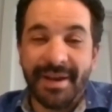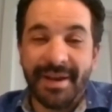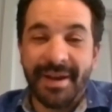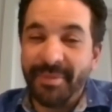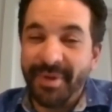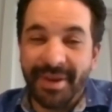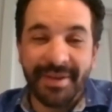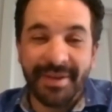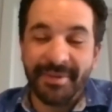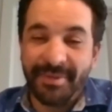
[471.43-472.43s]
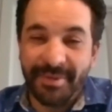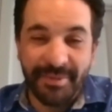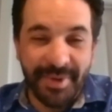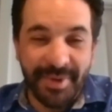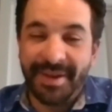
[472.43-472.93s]
we
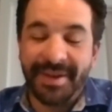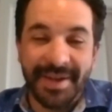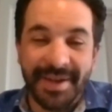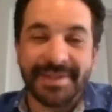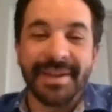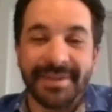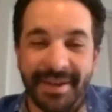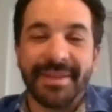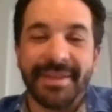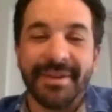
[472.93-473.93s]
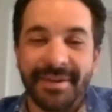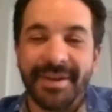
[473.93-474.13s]
need to stick together,